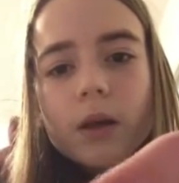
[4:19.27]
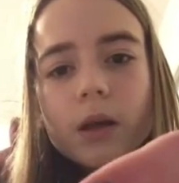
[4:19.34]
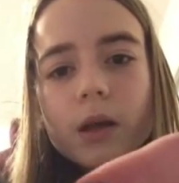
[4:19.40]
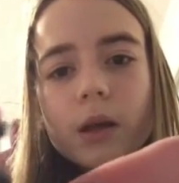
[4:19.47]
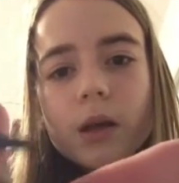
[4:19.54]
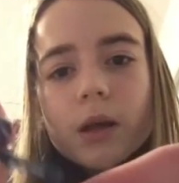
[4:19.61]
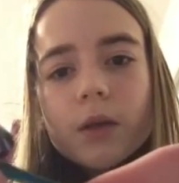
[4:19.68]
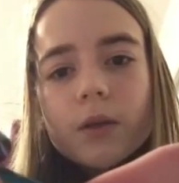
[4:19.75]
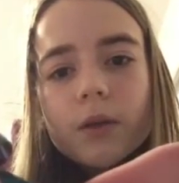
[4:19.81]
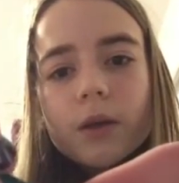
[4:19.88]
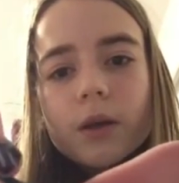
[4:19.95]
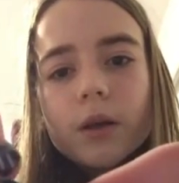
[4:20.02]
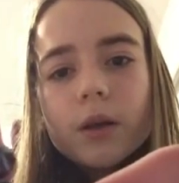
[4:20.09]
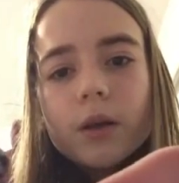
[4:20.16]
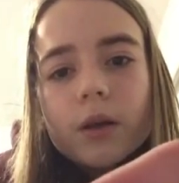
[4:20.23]
And
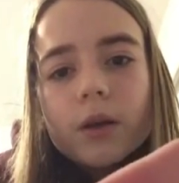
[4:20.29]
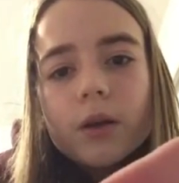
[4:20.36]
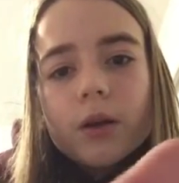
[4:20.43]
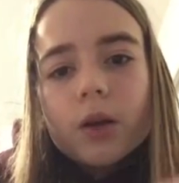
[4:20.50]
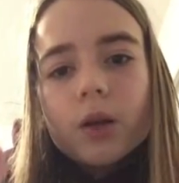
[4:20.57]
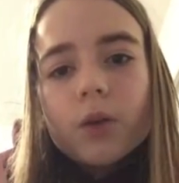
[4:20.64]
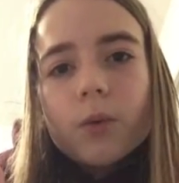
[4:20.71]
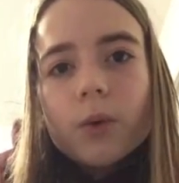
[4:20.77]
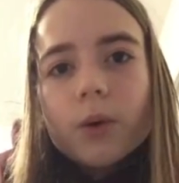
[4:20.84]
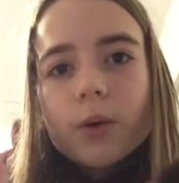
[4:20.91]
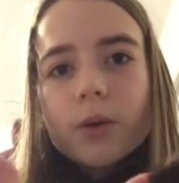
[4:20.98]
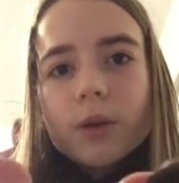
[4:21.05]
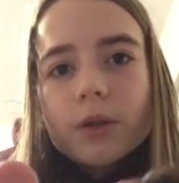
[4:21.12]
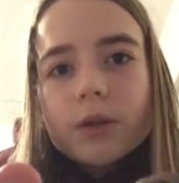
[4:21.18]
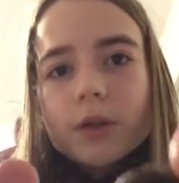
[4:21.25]
then you are
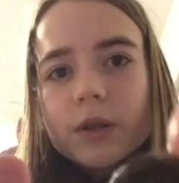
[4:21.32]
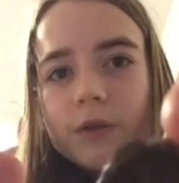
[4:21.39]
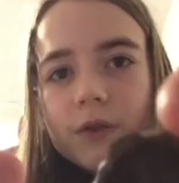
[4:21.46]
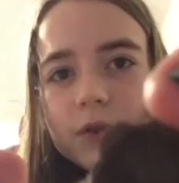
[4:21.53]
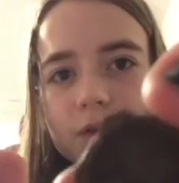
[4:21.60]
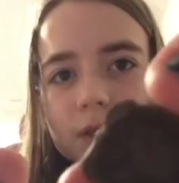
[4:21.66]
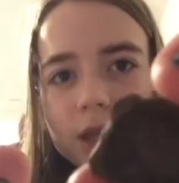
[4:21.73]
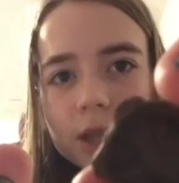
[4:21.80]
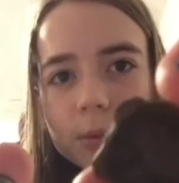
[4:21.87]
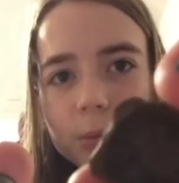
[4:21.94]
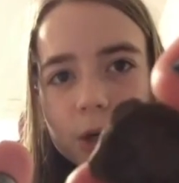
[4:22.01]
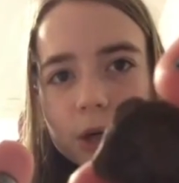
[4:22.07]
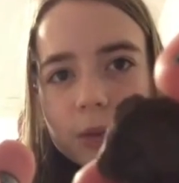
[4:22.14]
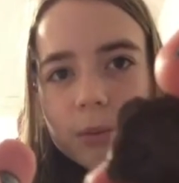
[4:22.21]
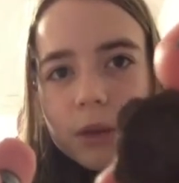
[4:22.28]
going to, if you see at the
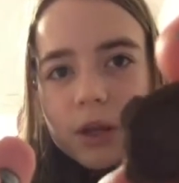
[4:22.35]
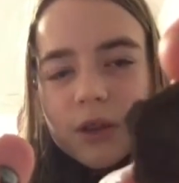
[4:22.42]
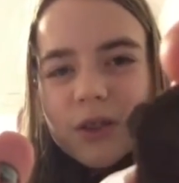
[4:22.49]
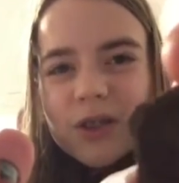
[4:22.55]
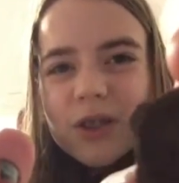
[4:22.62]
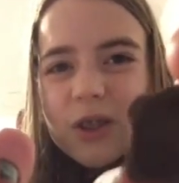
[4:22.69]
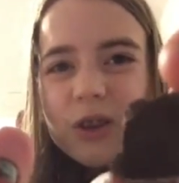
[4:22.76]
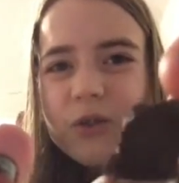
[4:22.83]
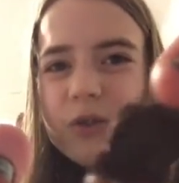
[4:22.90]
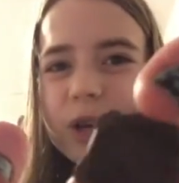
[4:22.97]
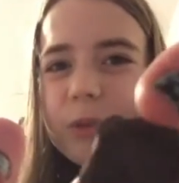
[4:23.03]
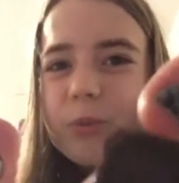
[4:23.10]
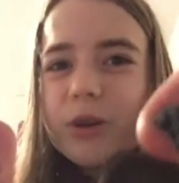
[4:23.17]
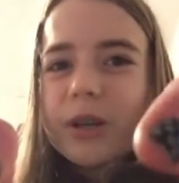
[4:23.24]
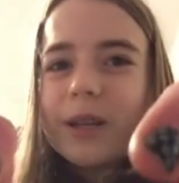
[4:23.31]
bottom, it doesn't look
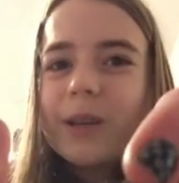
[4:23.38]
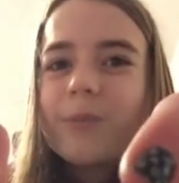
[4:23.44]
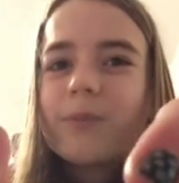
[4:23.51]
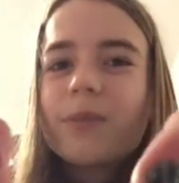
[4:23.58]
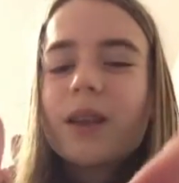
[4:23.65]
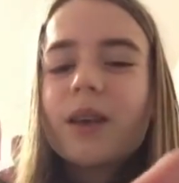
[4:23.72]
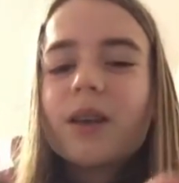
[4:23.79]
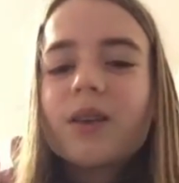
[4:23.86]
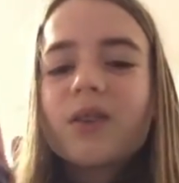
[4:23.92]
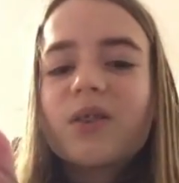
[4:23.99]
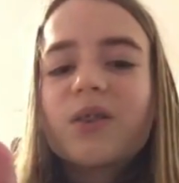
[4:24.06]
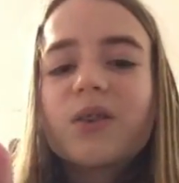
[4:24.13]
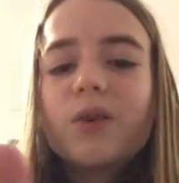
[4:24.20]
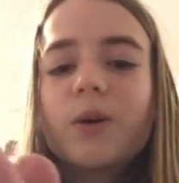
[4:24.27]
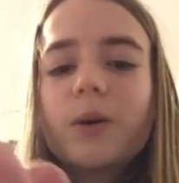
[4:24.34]
very pretty.
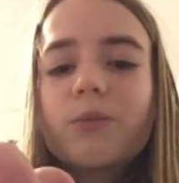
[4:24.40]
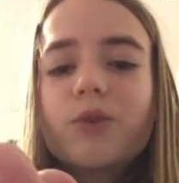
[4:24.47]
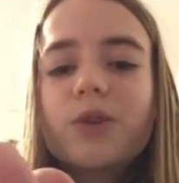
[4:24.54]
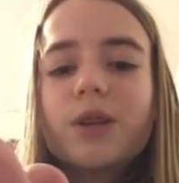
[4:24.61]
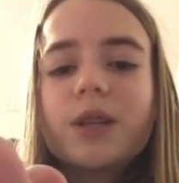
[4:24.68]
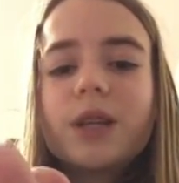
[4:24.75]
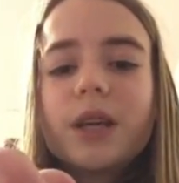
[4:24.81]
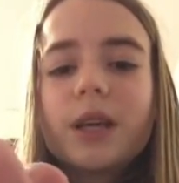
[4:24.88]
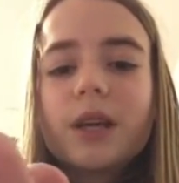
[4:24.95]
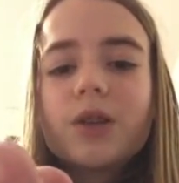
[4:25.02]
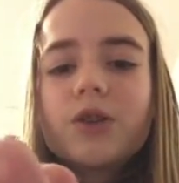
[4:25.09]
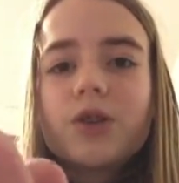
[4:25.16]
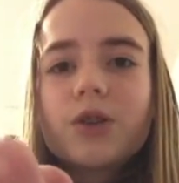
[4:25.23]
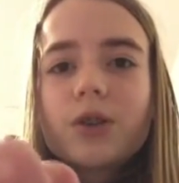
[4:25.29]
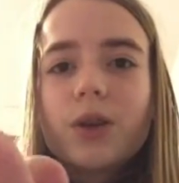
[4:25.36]
So I'm going to take it and
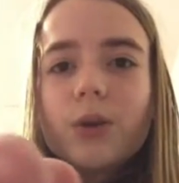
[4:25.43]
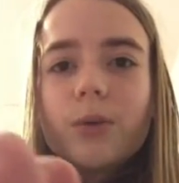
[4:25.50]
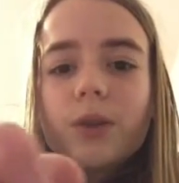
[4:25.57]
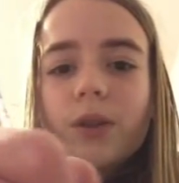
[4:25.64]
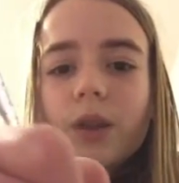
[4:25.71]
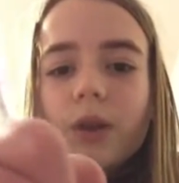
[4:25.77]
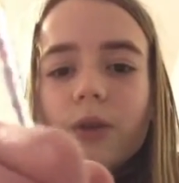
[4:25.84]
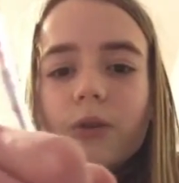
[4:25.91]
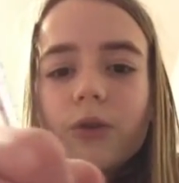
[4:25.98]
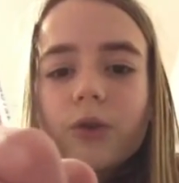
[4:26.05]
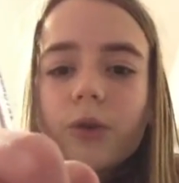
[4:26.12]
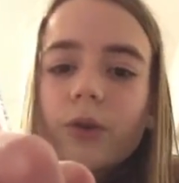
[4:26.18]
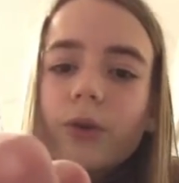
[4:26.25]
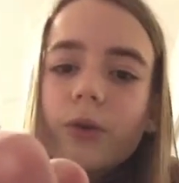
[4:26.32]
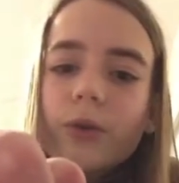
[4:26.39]
just go in little
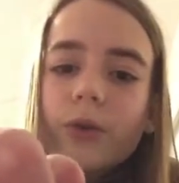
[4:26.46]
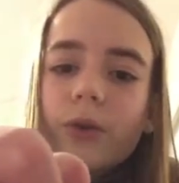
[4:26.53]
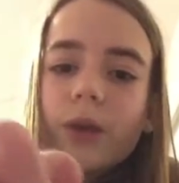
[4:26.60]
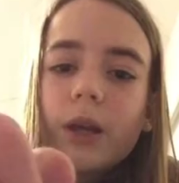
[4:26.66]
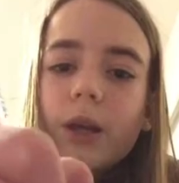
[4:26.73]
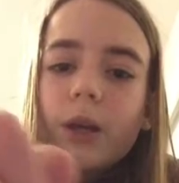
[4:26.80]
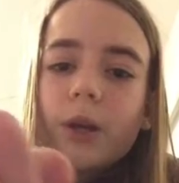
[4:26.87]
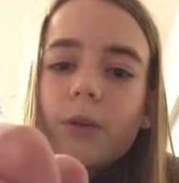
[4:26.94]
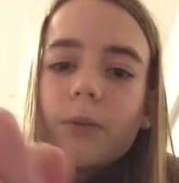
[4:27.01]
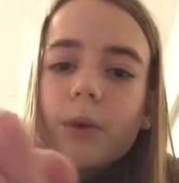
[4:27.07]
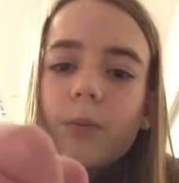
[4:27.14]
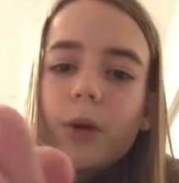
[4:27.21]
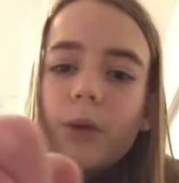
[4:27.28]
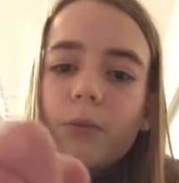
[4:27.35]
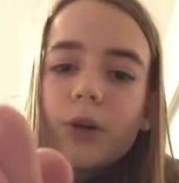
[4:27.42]
circles with my
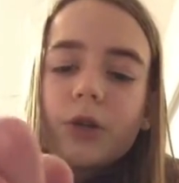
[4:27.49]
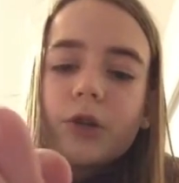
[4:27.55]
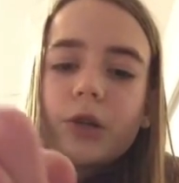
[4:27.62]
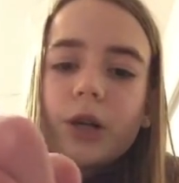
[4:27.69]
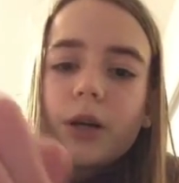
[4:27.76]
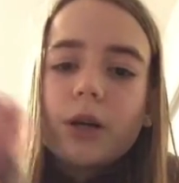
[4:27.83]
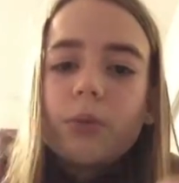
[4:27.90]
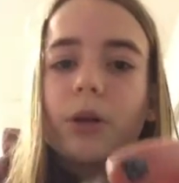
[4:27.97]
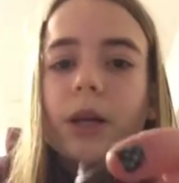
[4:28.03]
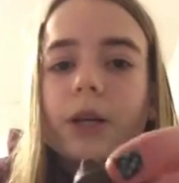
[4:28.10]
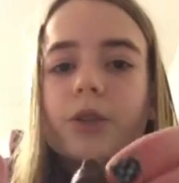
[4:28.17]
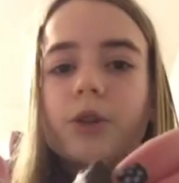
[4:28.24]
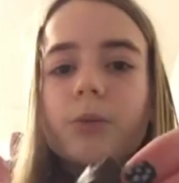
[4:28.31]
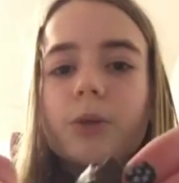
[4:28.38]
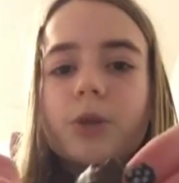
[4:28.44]
paintbrush. Not applying
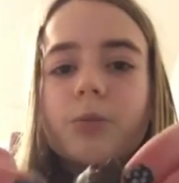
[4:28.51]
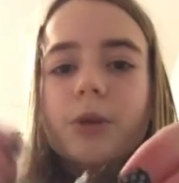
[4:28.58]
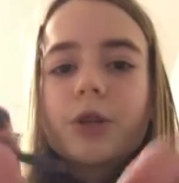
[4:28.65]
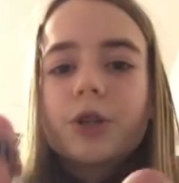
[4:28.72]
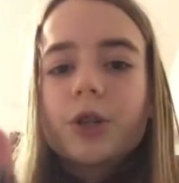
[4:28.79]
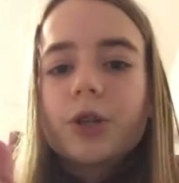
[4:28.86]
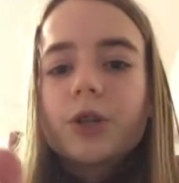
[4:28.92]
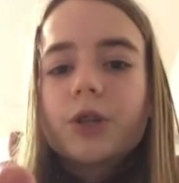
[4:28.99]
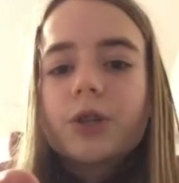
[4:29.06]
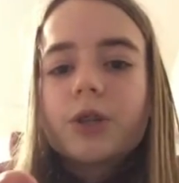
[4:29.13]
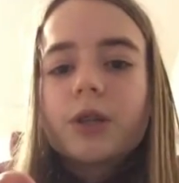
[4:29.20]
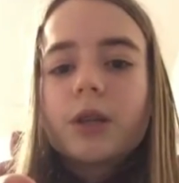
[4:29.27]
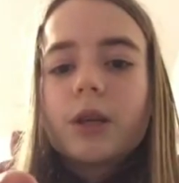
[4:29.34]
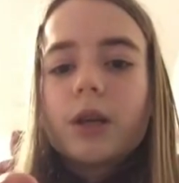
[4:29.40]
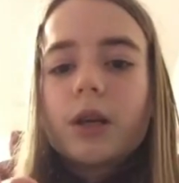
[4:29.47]
too much pressure.
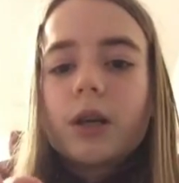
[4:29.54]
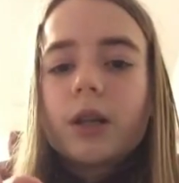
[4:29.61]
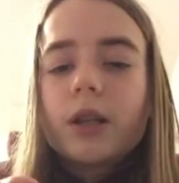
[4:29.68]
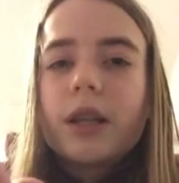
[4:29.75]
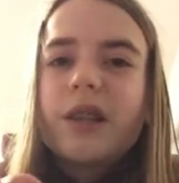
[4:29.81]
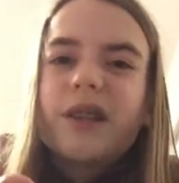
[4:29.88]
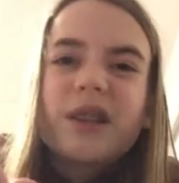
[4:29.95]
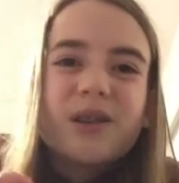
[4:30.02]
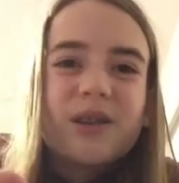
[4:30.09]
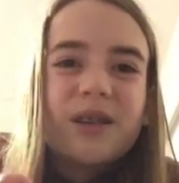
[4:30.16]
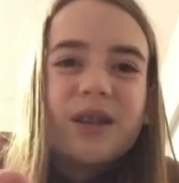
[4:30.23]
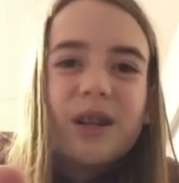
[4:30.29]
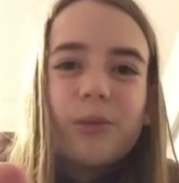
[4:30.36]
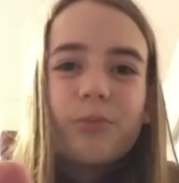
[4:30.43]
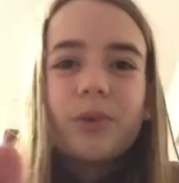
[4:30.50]
Just cleans it
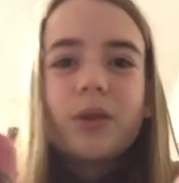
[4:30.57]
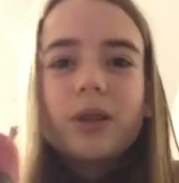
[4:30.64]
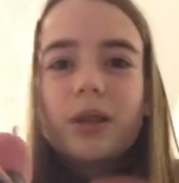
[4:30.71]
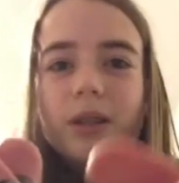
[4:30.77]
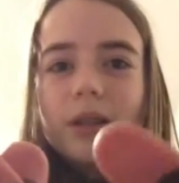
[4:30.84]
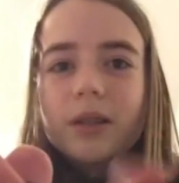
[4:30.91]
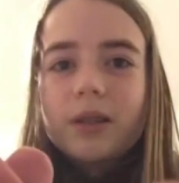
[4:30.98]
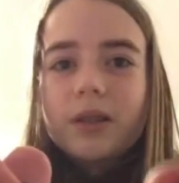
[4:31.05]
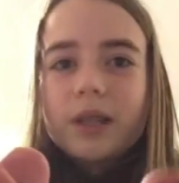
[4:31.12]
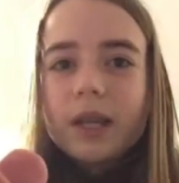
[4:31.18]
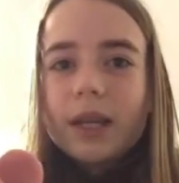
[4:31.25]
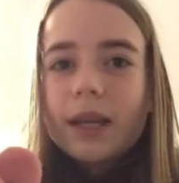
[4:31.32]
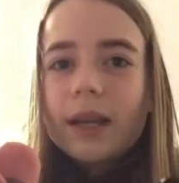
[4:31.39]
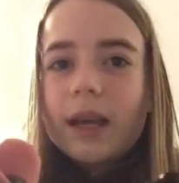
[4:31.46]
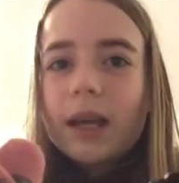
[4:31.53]
up
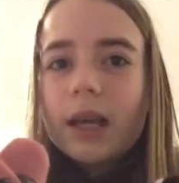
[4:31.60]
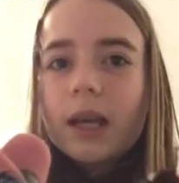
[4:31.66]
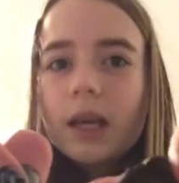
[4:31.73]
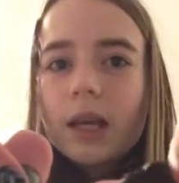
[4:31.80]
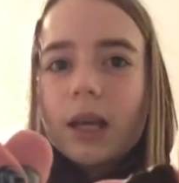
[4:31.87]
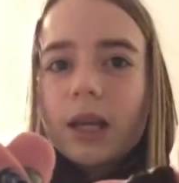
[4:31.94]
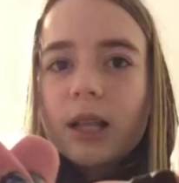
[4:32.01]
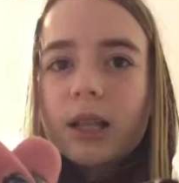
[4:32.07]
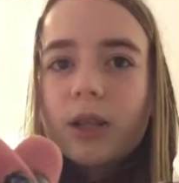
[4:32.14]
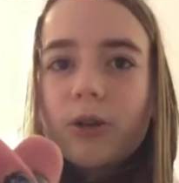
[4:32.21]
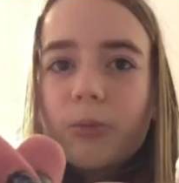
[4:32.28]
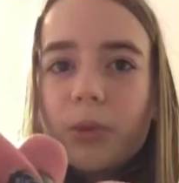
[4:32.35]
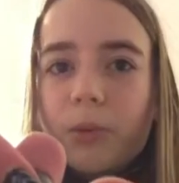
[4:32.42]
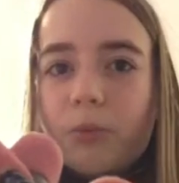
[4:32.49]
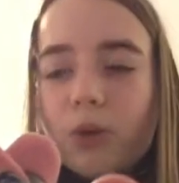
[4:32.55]
inside a little
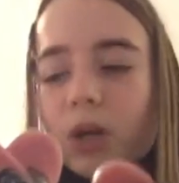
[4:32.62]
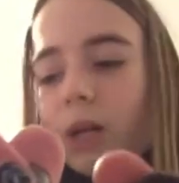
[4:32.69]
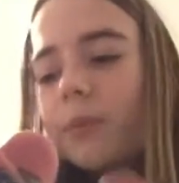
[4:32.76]
bit more.